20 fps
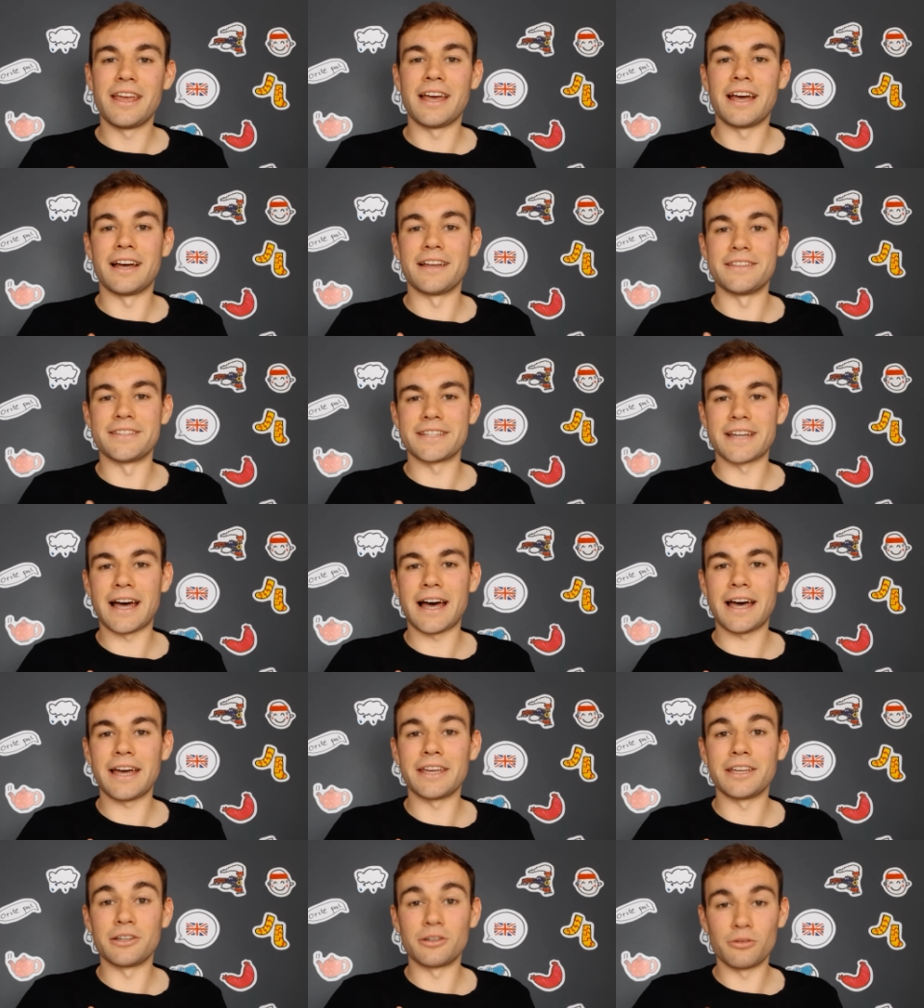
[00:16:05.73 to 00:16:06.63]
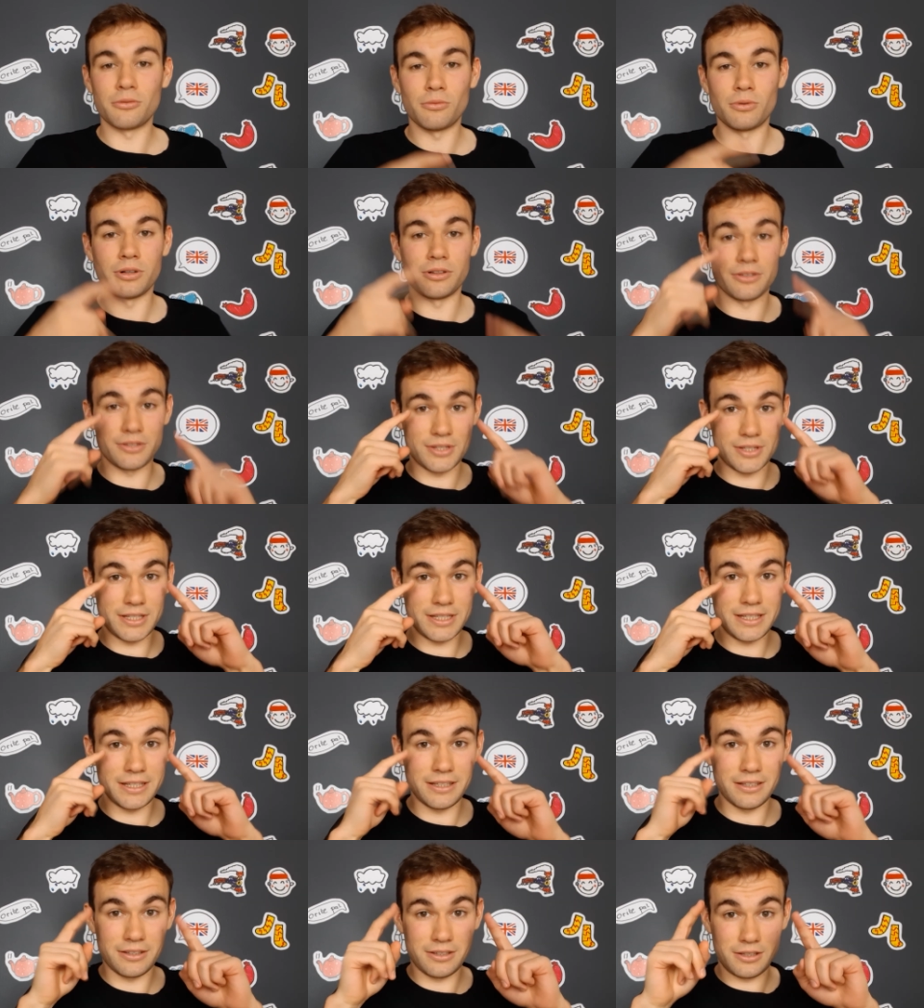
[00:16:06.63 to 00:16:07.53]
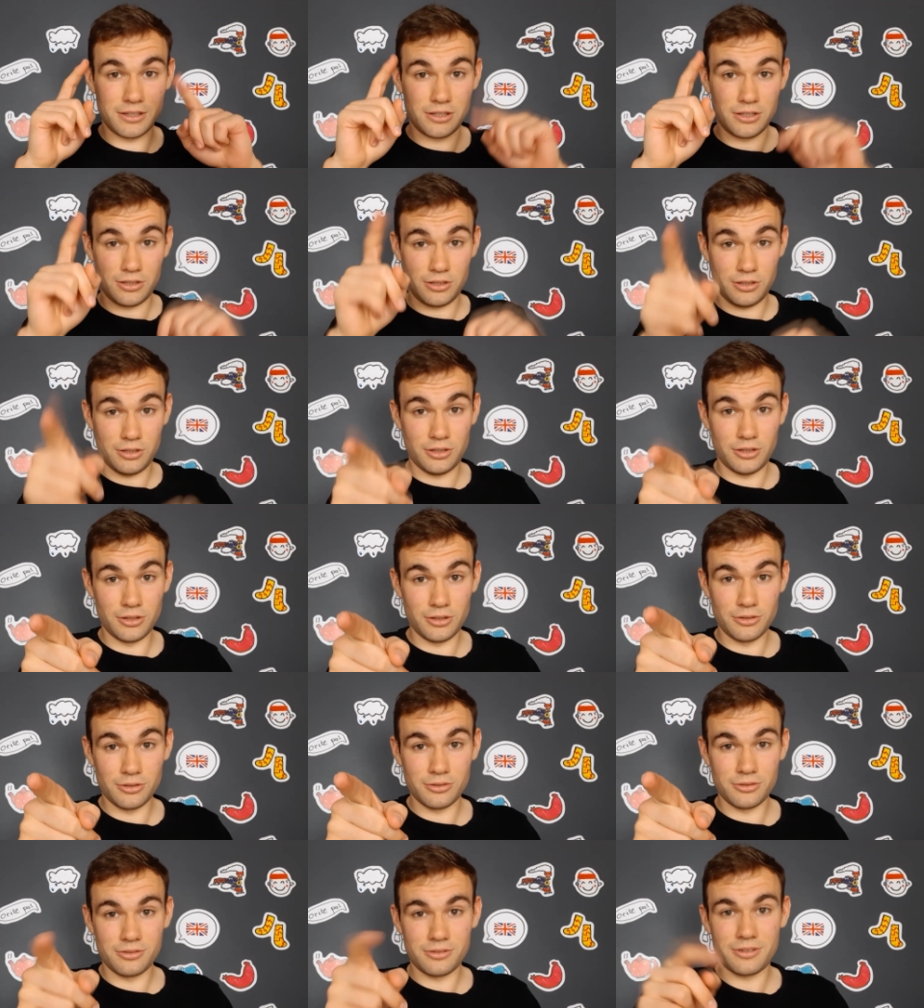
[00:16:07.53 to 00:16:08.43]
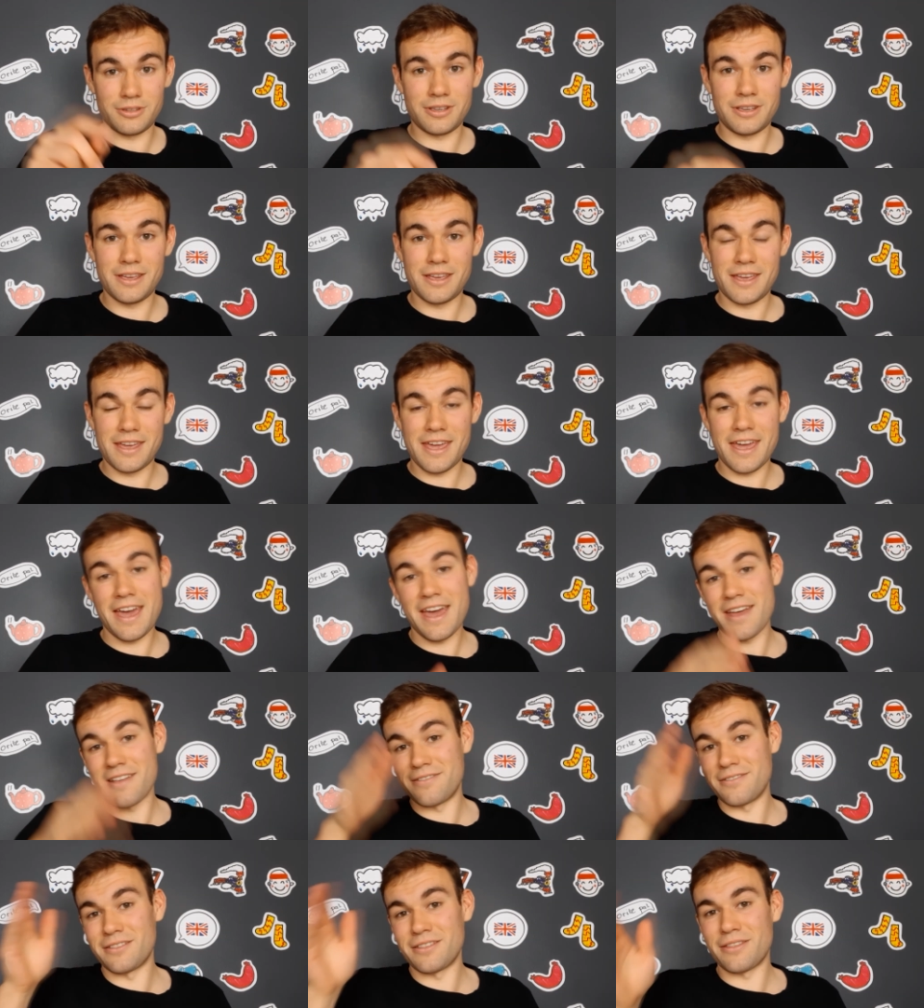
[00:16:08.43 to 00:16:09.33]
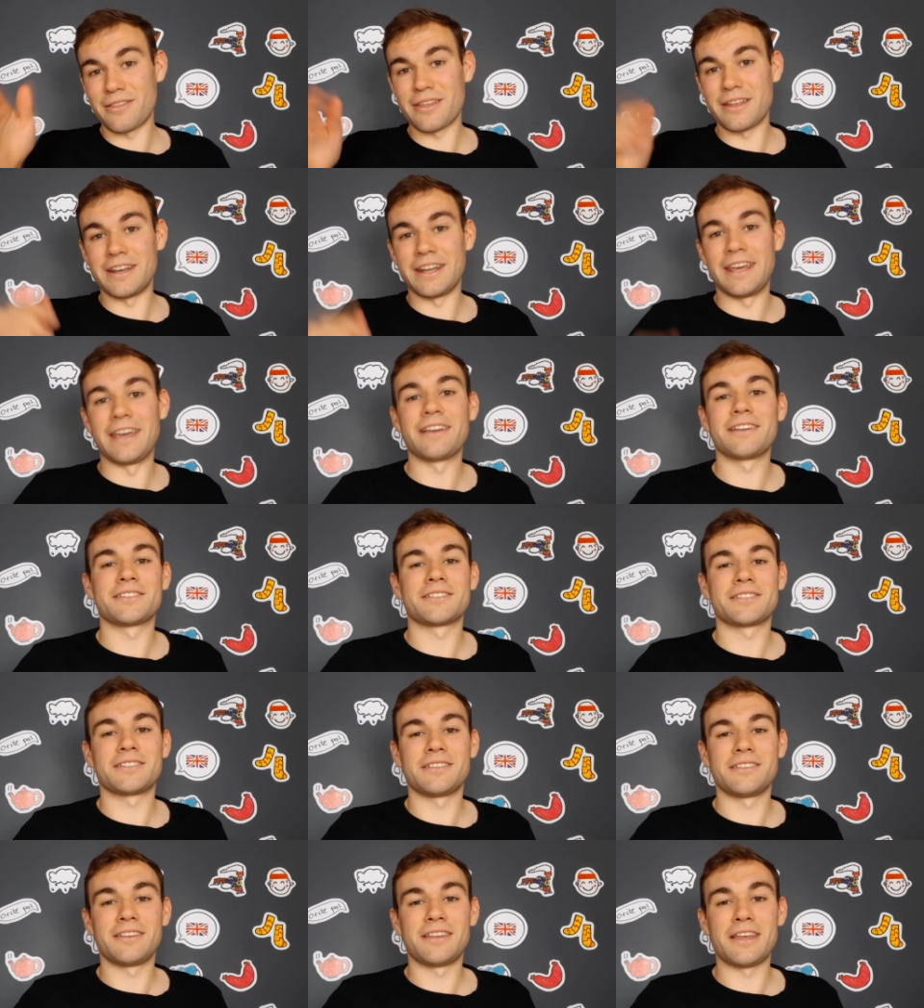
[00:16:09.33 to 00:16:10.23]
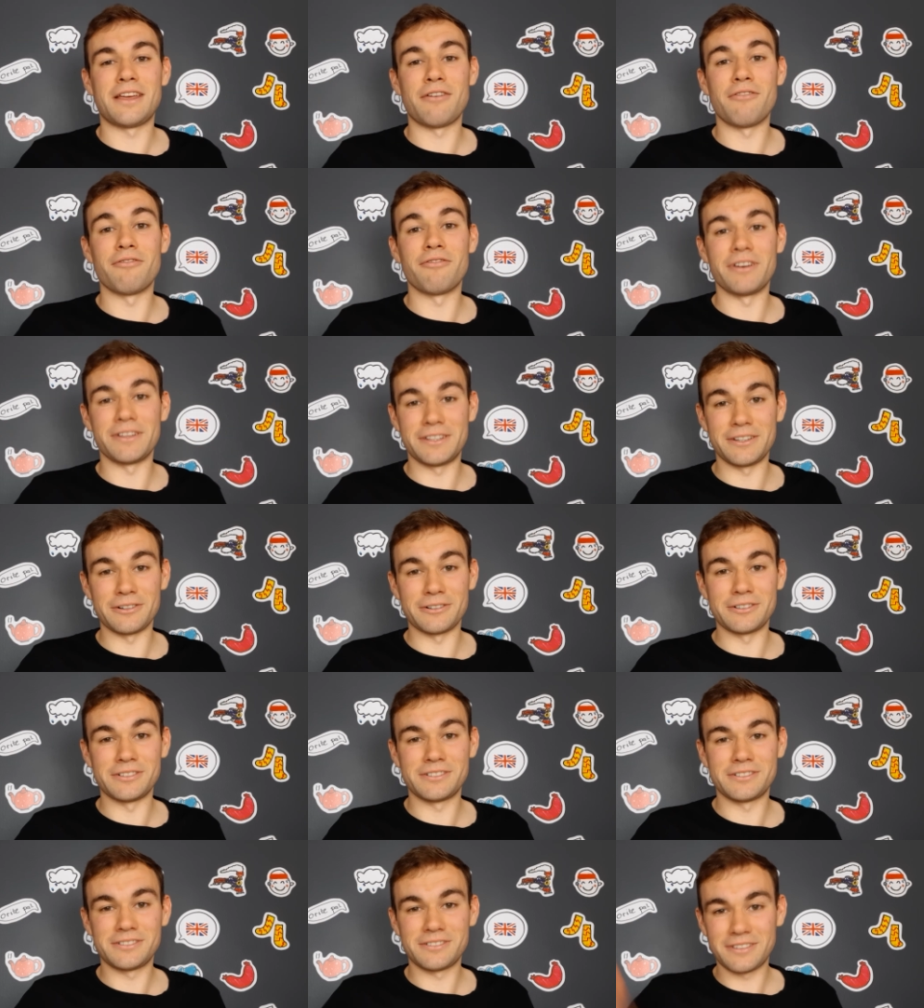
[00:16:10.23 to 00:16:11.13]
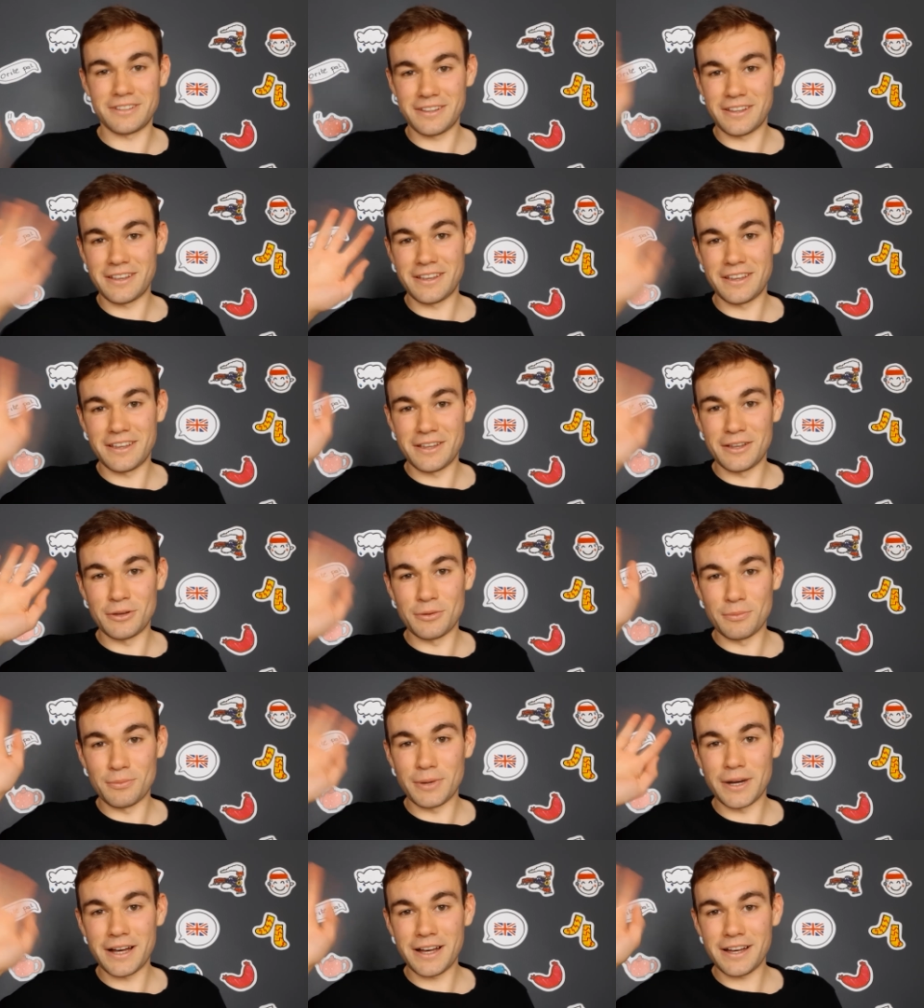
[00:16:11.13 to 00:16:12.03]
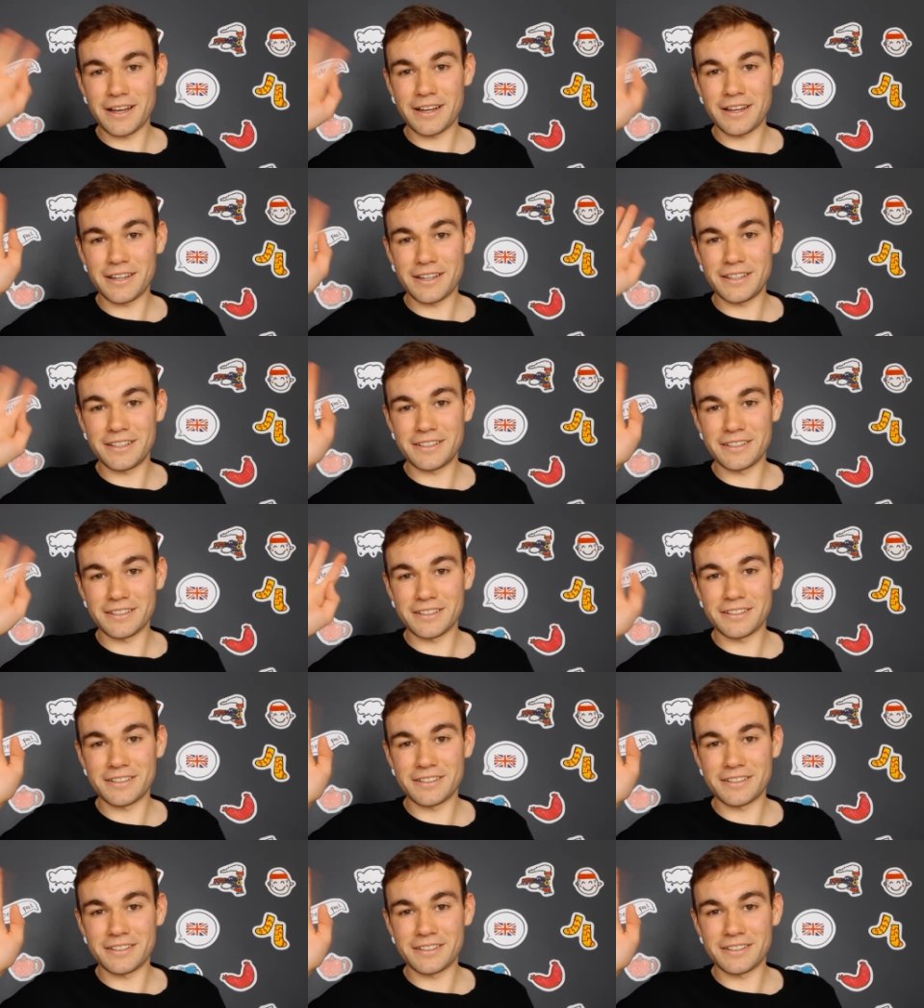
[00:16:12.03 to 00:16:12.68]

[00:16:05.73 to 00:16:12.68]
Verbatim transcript: and I will see you in the next video. Bye.